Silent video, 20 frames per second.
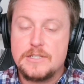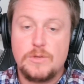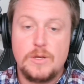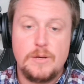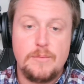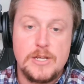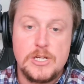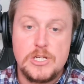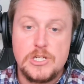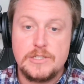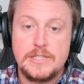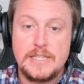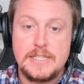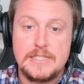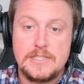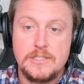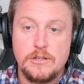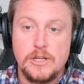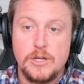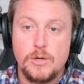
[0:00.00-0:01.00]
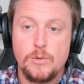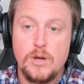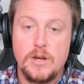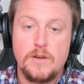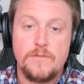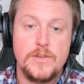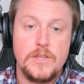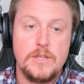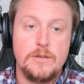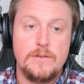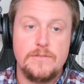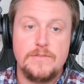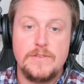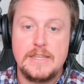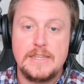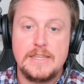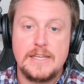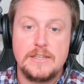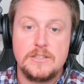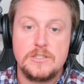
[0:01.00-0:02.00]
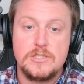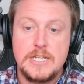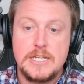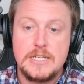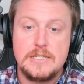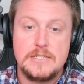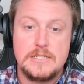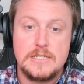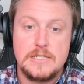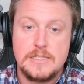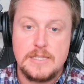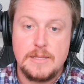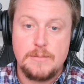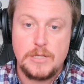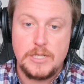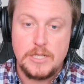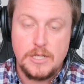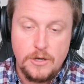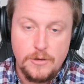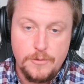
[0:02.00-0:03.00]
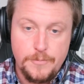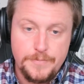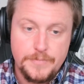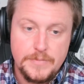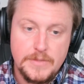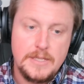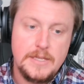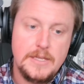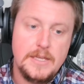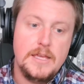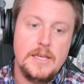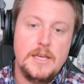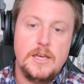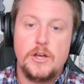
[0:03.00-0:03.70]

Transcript: Just want to make sure that's still going to work for you. If anything else changes, just let me know.